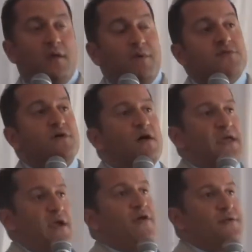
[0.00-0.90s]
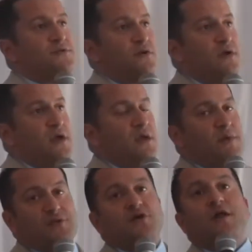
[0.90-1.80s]
built on character,
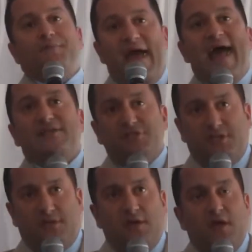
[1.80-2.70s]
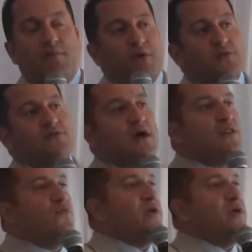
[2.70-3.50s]
built on passion, built on the